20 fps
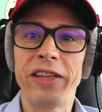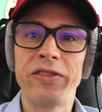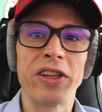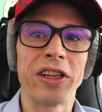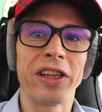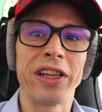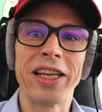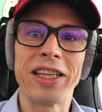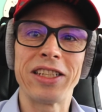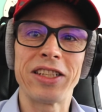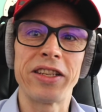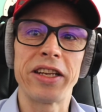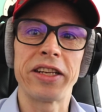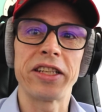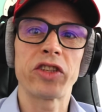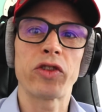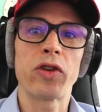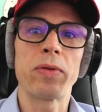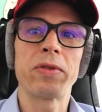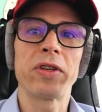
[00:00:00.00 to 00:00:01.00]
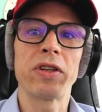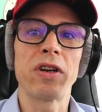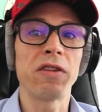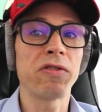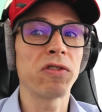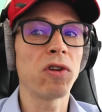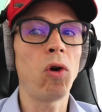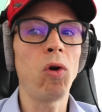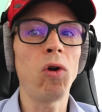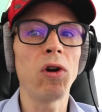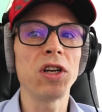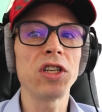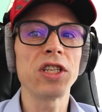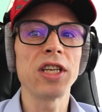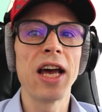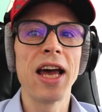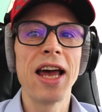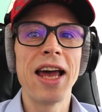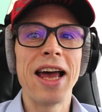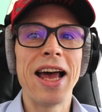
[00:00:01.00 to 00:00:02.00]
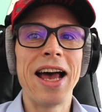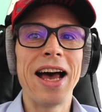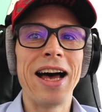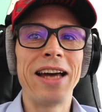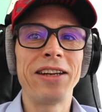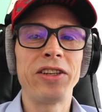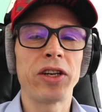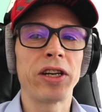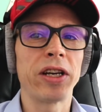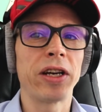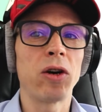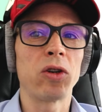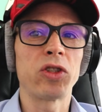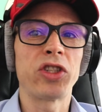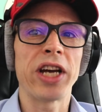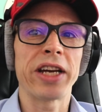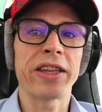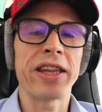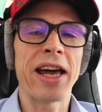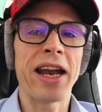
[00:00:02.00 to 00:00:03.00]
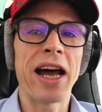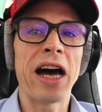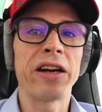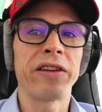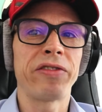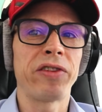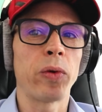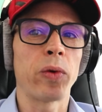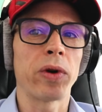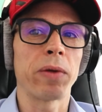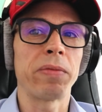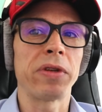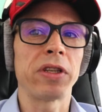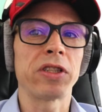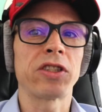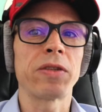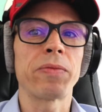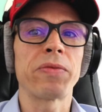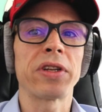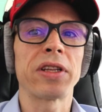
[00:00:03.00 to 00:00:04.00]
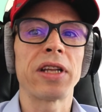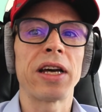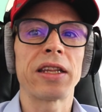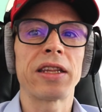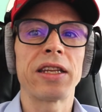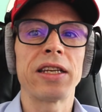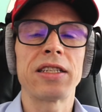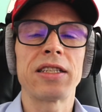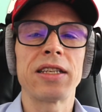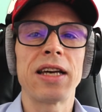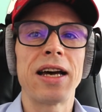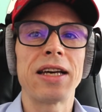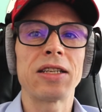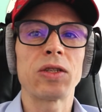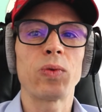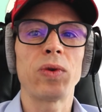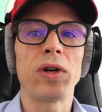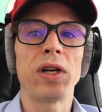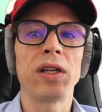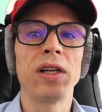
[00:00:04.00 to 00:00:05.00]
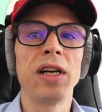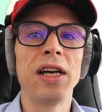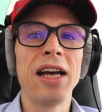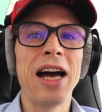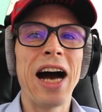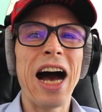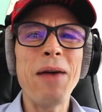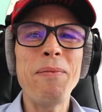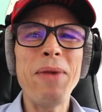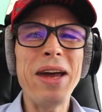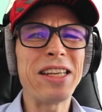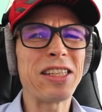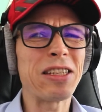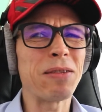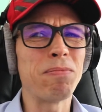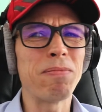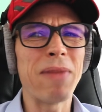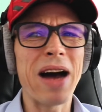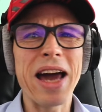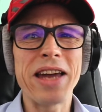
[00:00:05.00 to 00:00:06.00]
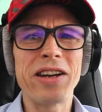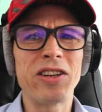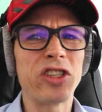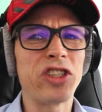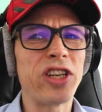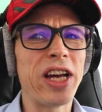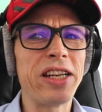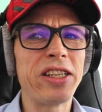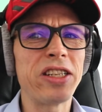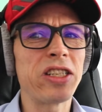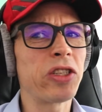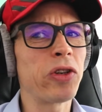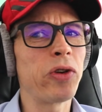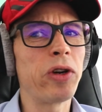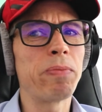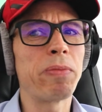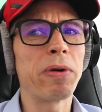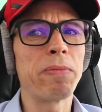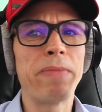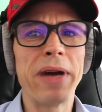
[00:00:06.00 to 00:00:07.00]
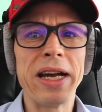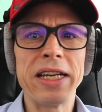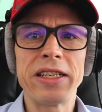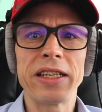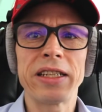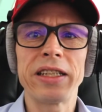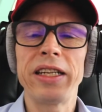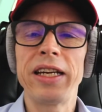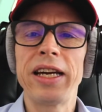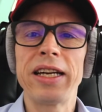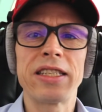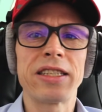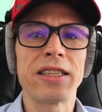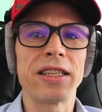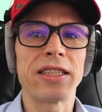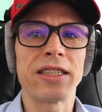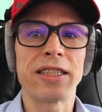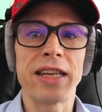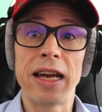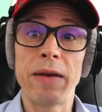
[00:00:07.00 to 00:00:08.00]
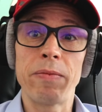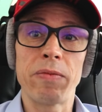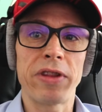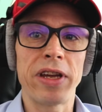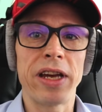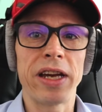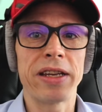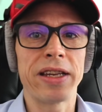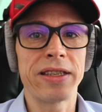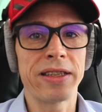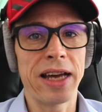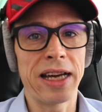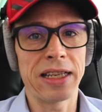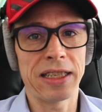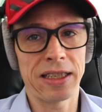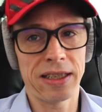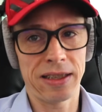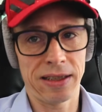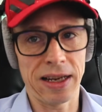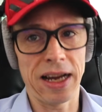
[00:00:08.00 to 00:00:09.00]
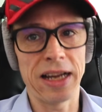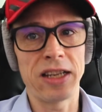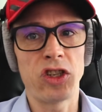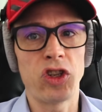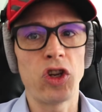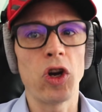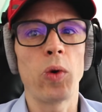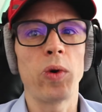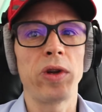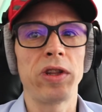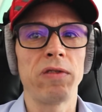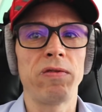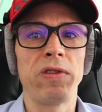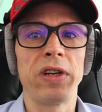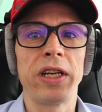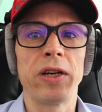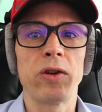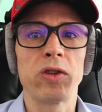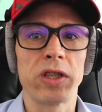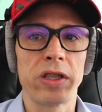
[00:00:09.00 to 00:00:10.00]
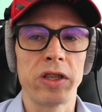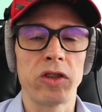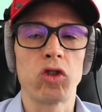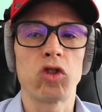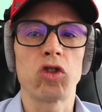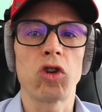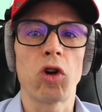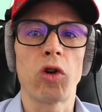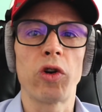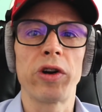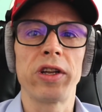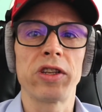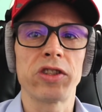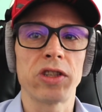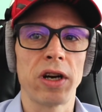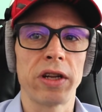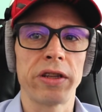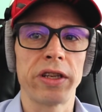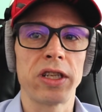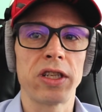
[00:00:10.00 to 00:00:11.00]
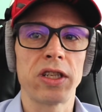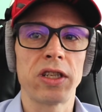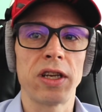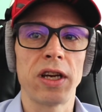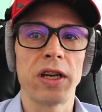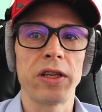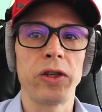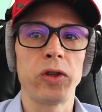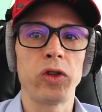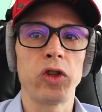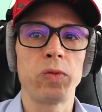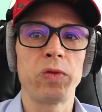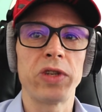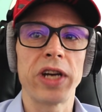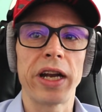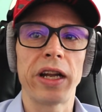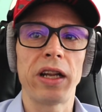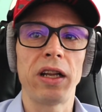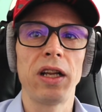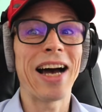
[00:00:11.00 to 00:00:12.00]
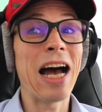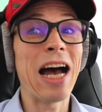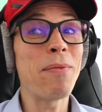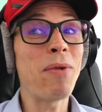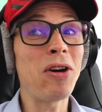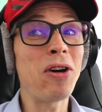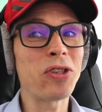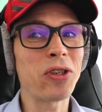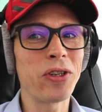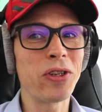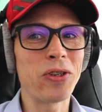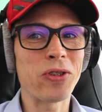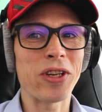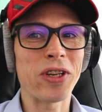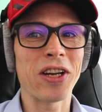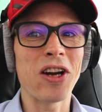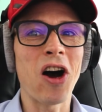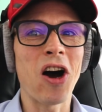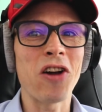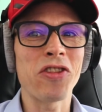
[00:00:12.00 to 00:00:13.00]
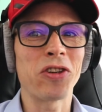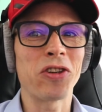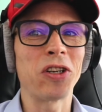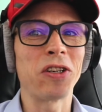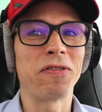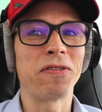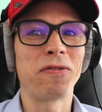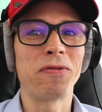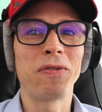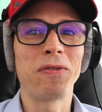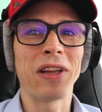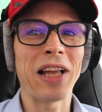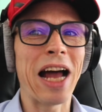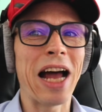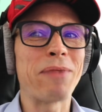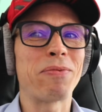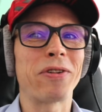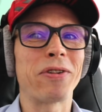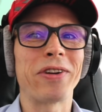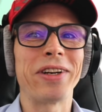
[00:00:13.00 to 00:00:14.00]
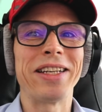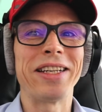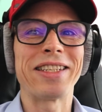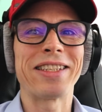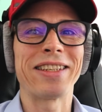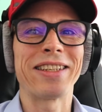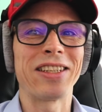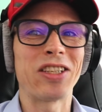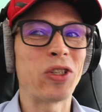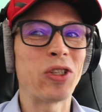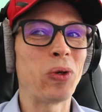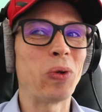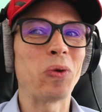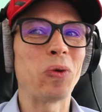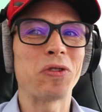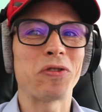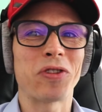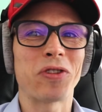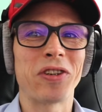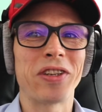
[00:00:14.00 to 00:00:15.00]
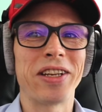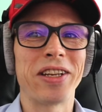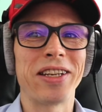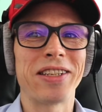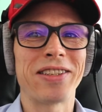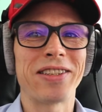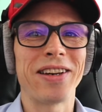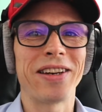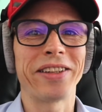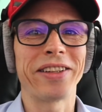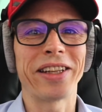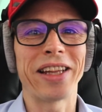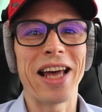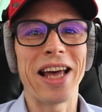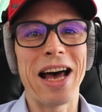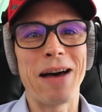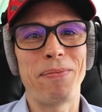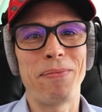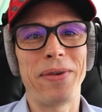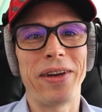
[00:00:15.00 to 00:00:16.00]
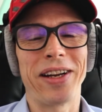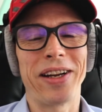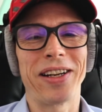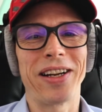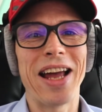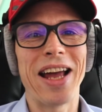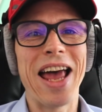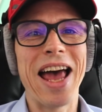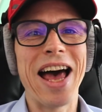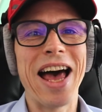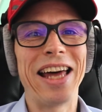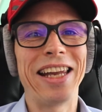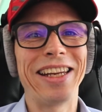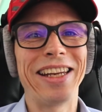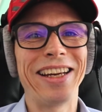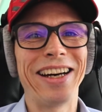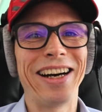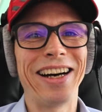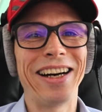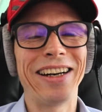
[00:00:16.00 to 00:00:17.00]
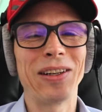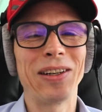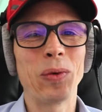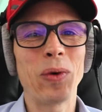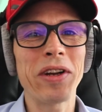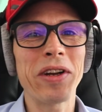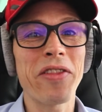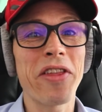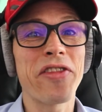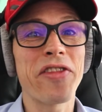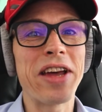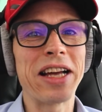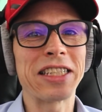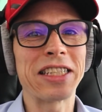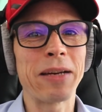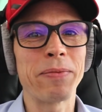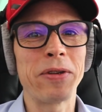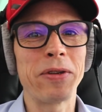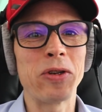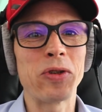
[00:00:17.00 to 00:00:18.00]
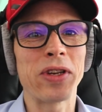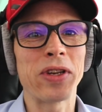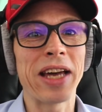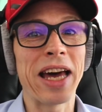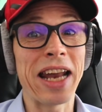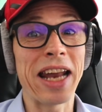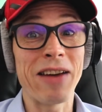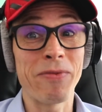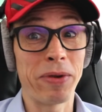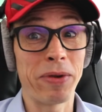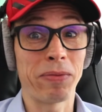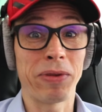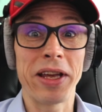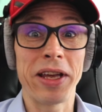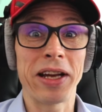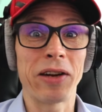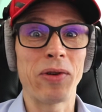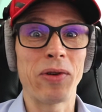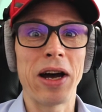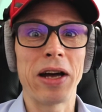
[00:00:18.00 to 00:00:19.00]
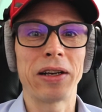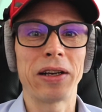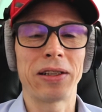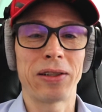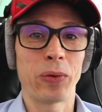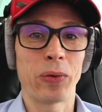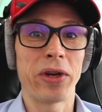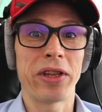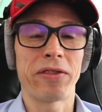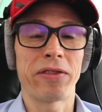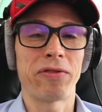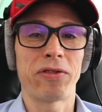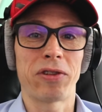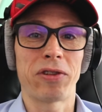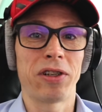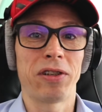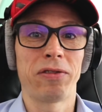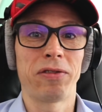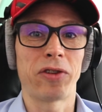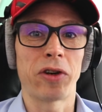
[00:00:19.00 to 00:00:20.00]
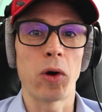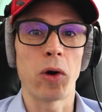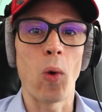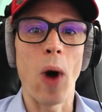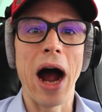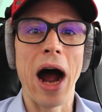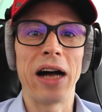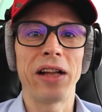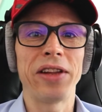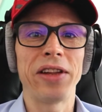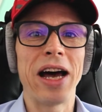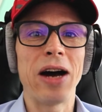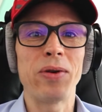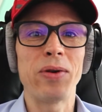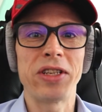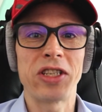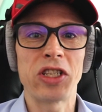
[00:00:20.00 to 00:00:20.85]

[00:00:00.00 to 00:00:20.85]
the links in the description, of course, and you can go check that out if you want to build something like this as well. I made some minor changes to it, but basically it's the same thing as I show in the videos and the tutorials on this YouTube channel. I'm also using other libraries and tools for this little app here. And one of the things I'm using, and I've been playing around with for a while now, is